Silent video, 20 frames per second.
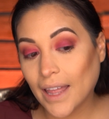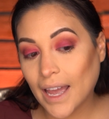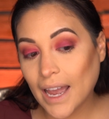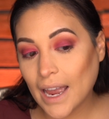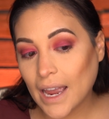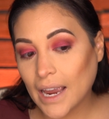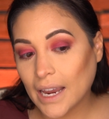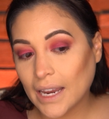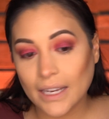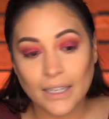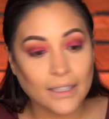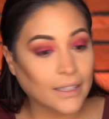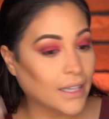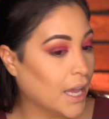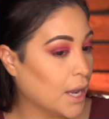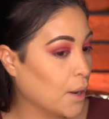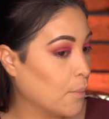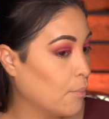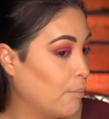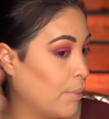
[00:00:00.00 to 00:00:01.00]
line,
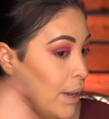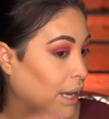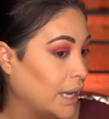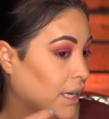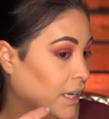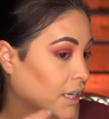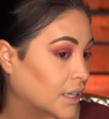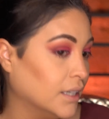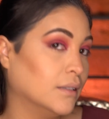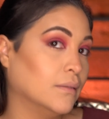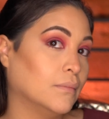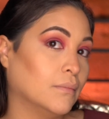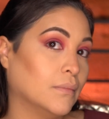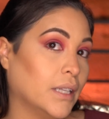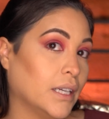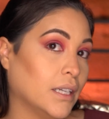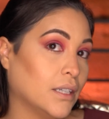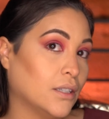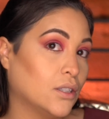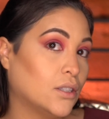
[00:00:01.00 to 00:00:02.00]
like bam,
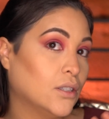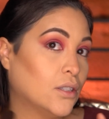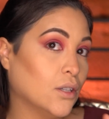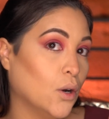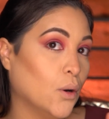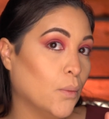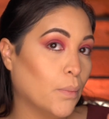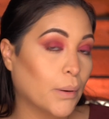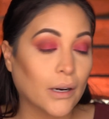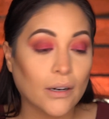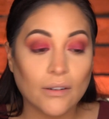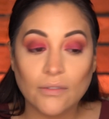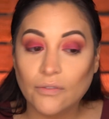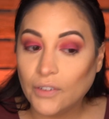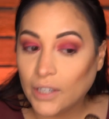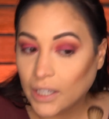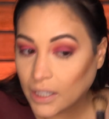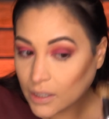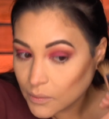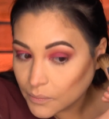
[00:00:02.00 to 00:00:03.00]
like so
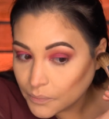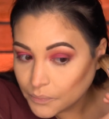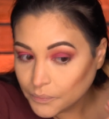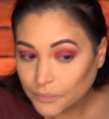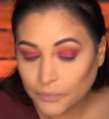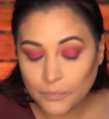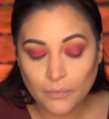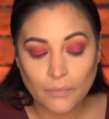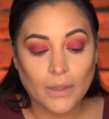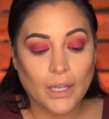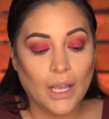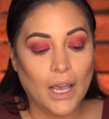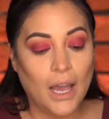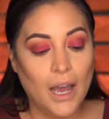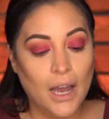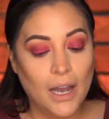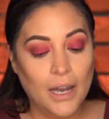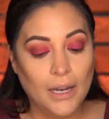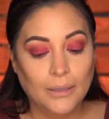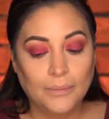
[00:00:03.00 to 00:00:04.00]
perfect.
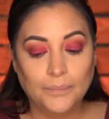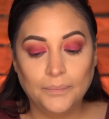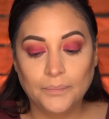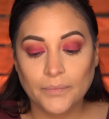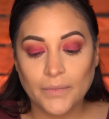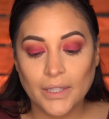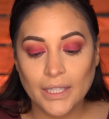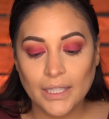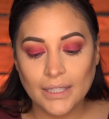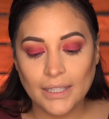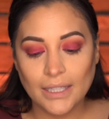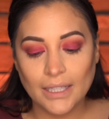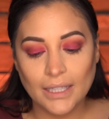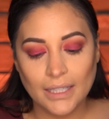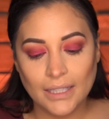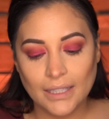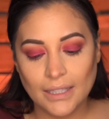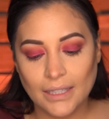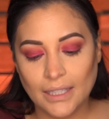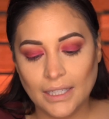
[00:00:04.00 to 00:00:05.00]
This
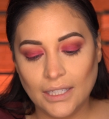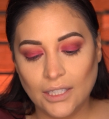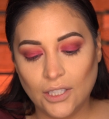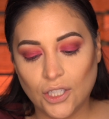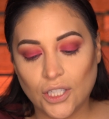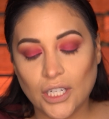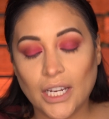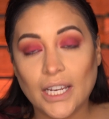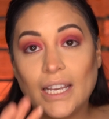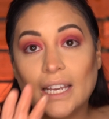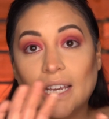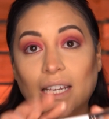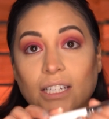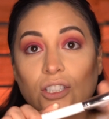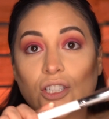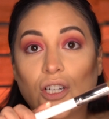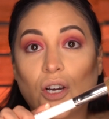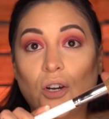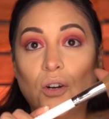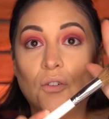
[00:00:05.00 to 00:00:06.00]
is the
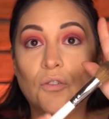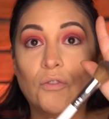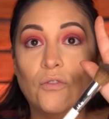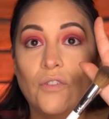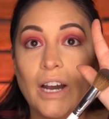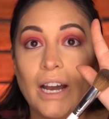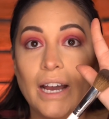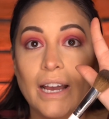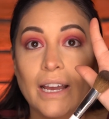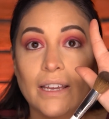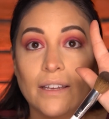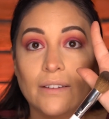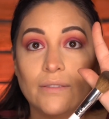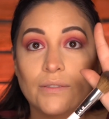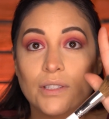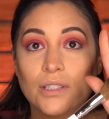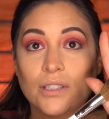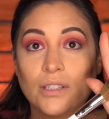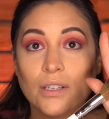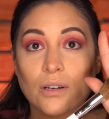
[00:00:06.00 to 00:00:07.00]

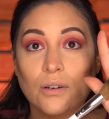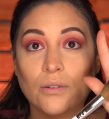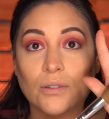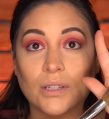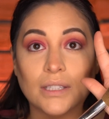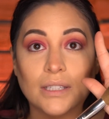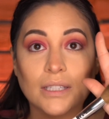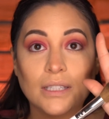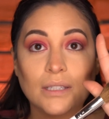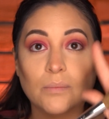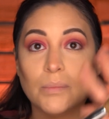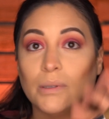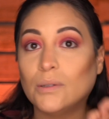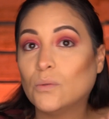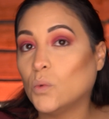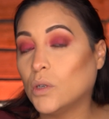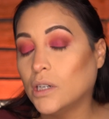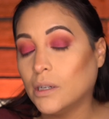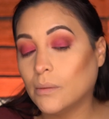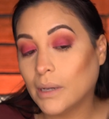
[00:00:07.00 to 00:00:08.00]
JH05. So this has
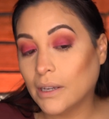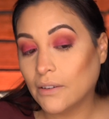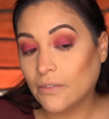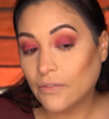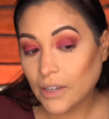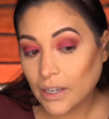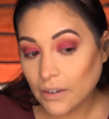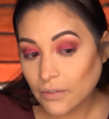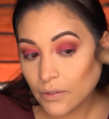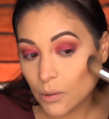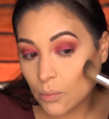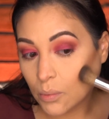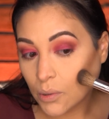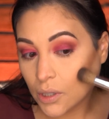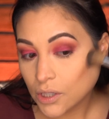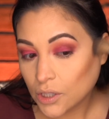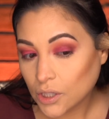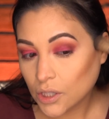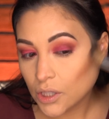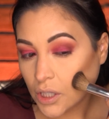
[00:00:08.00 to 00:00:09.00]
been one of my favorite
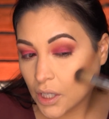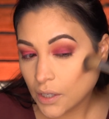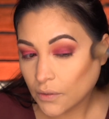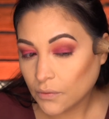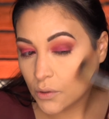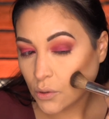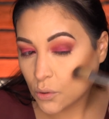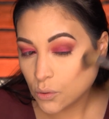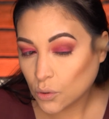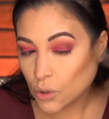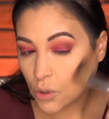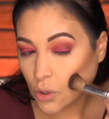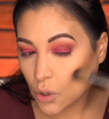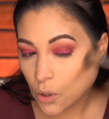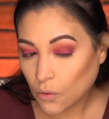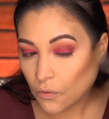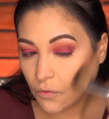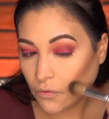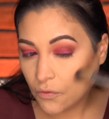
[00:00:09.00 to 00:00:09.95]
brushes I've used so